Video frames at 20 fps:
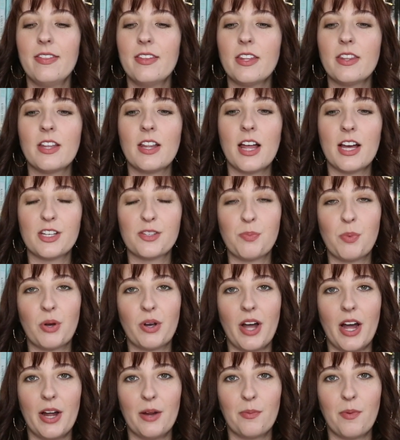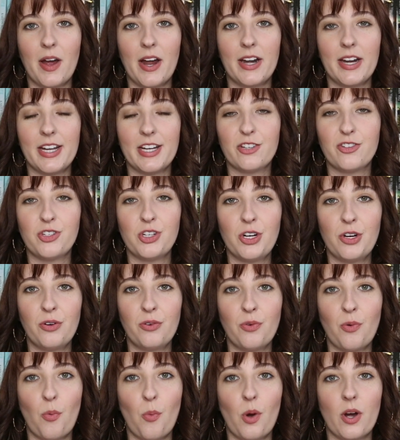And then the last book I read in
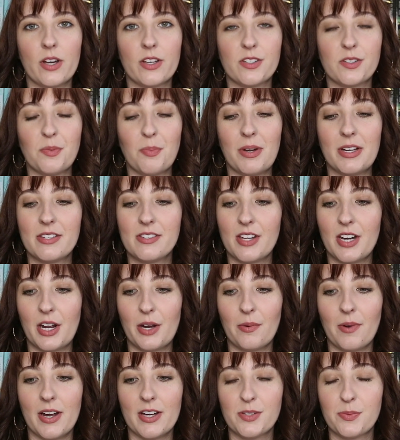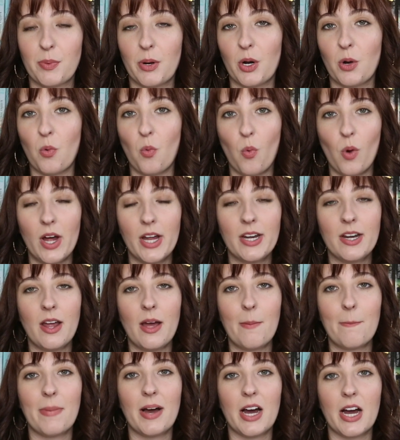June was by Sin I Rise Part
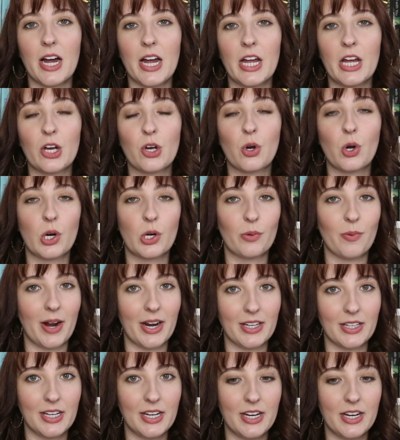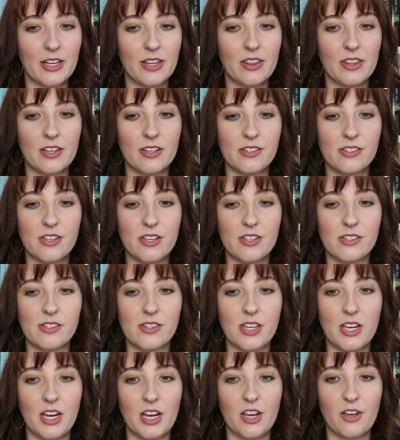1 by Cora Reilly. This is
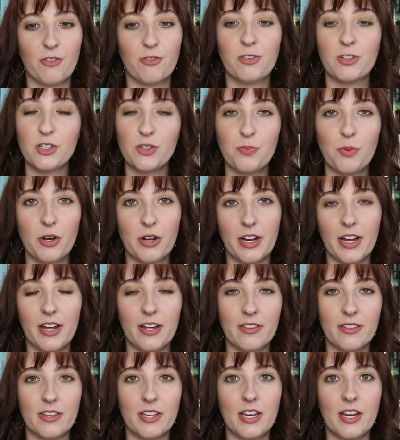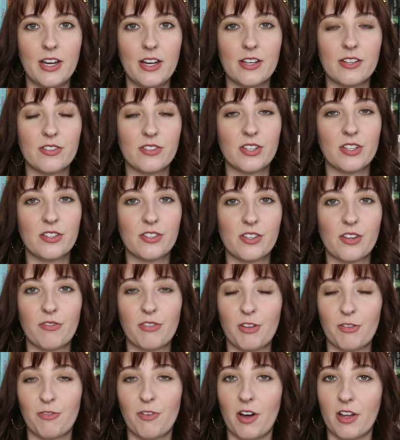the first book in the Sins
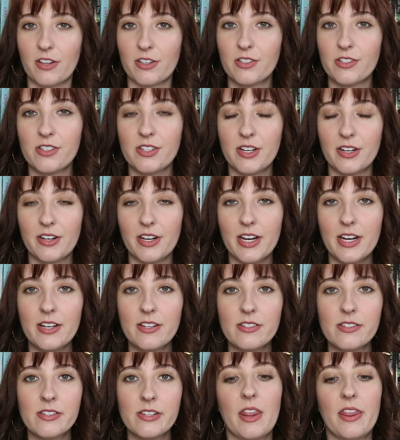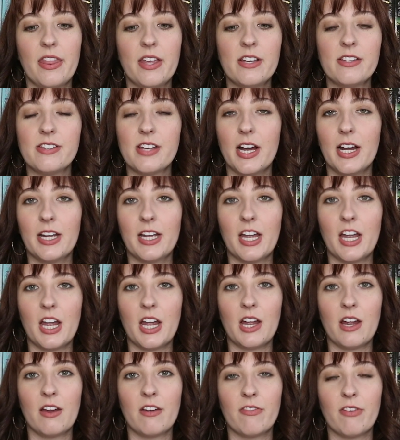of the Father series. This I
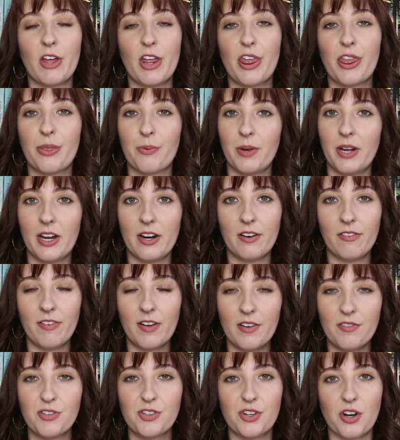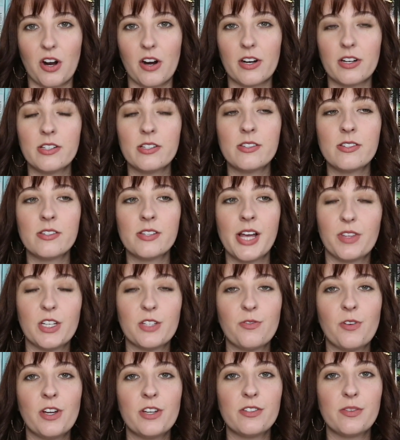gave 3 out of 5 stars.
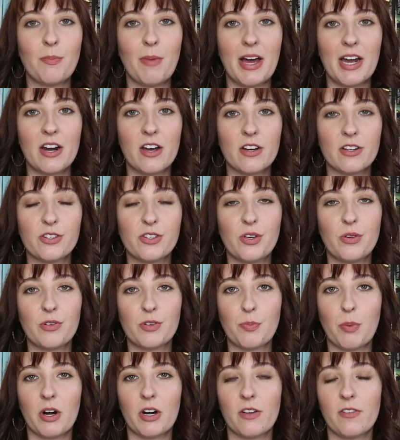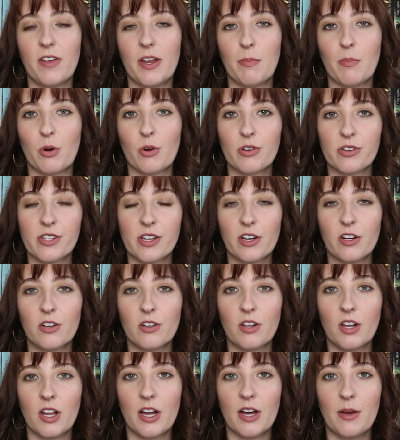This follows Maddox, who is part of a
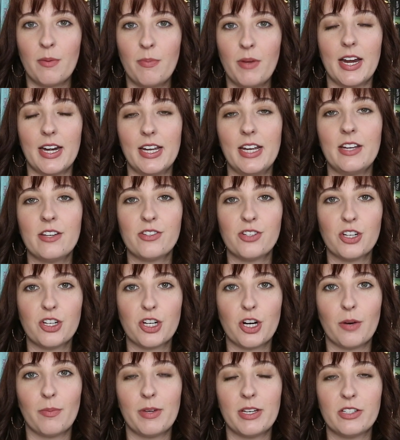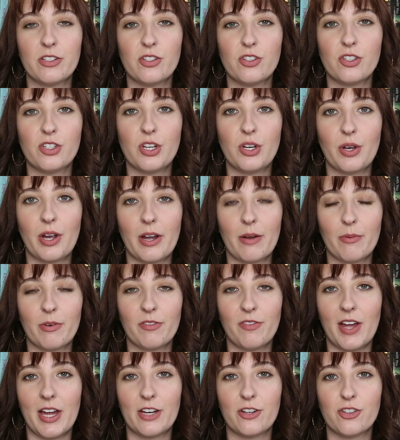motorcycle club, and he is determined to get
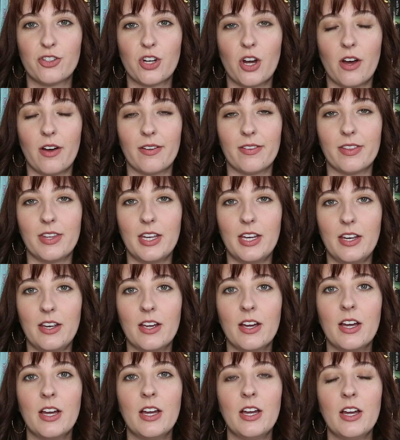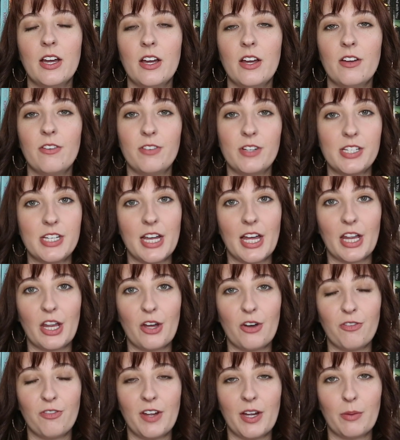revenge on the
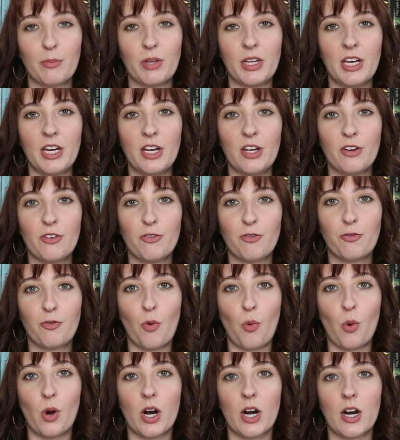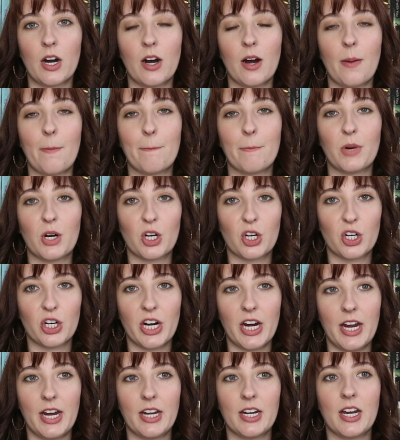Vitiello family for
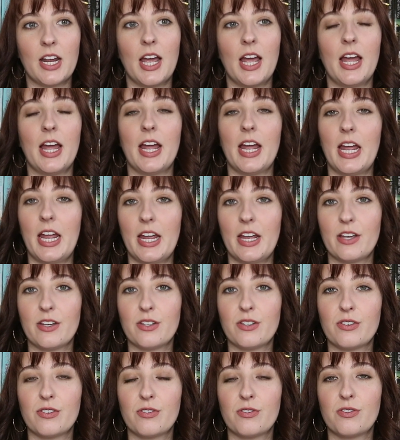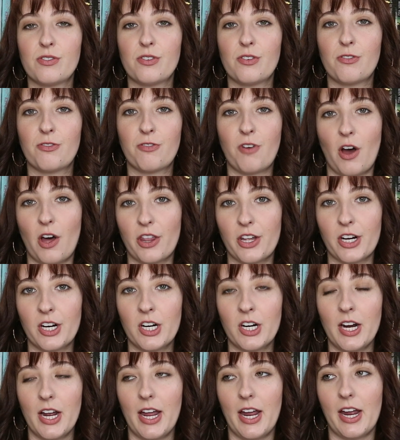murdering his
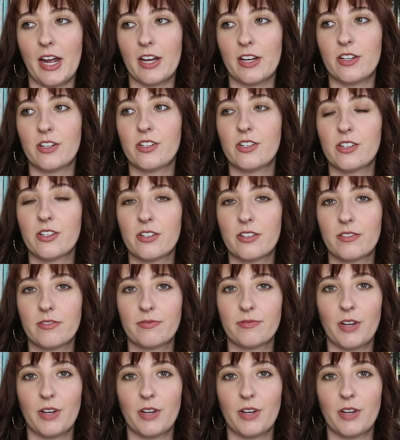father and